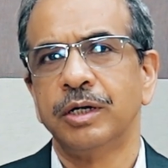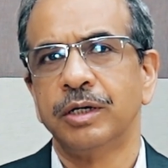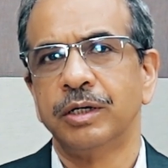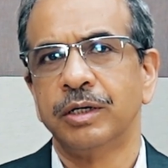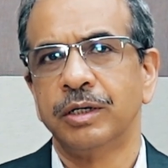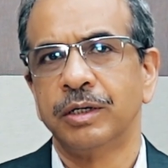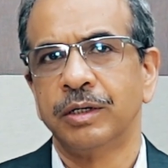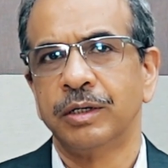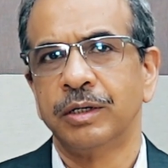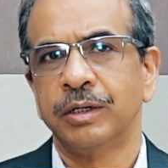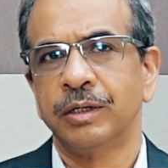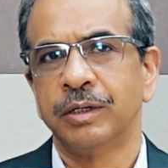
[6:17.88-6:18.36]

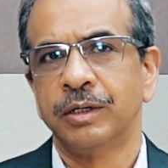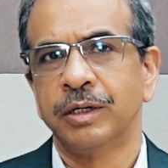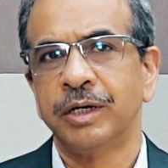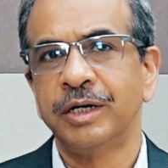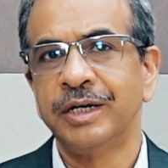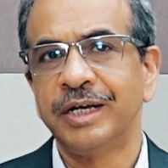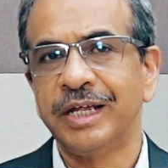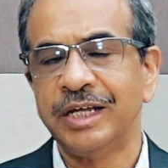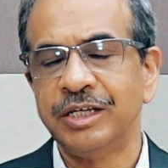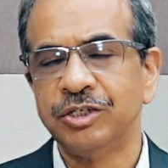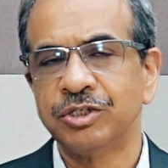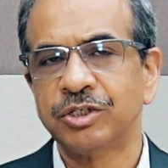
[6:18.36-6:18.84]

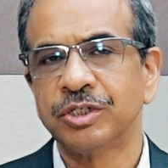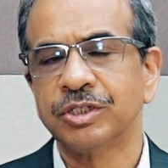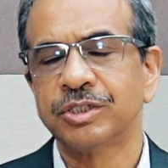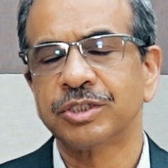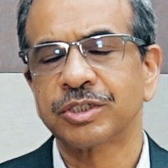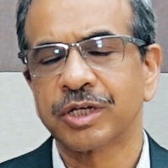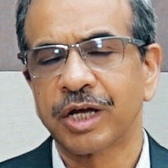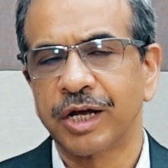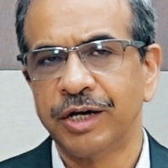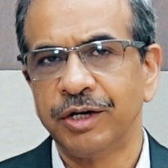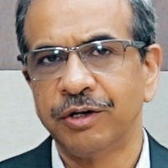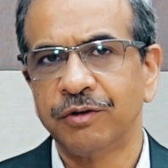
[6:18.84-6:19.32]
a
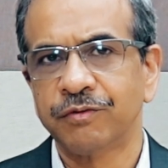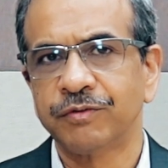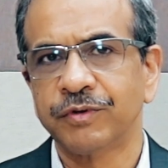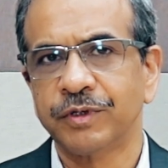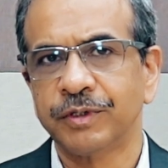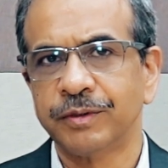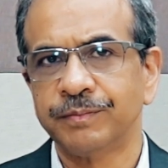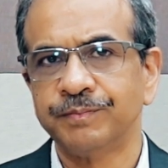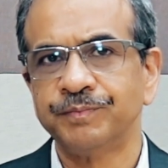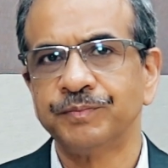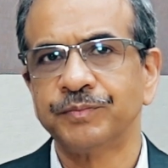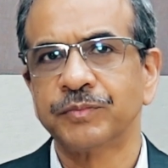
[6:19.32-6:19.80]
dangerous kind of
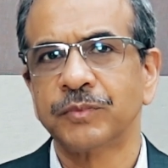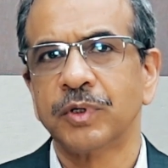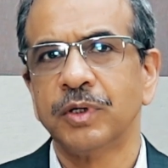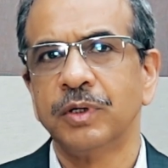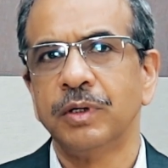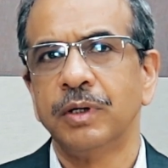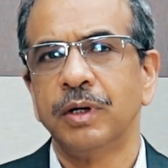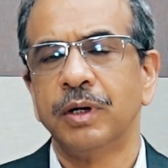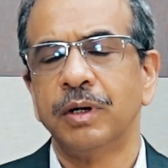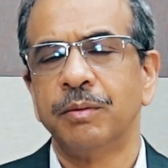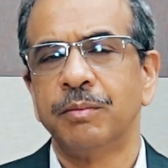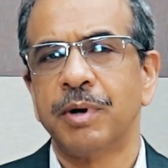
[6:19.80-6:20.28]

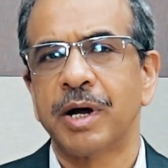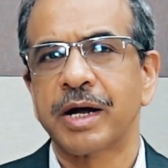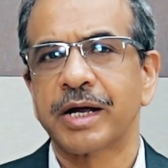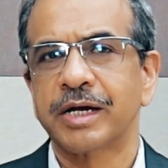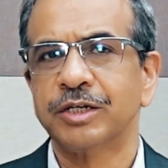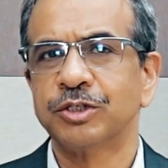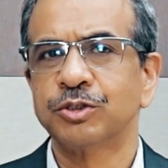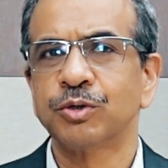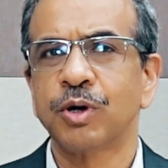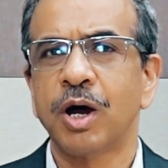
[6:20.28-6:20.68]
a market.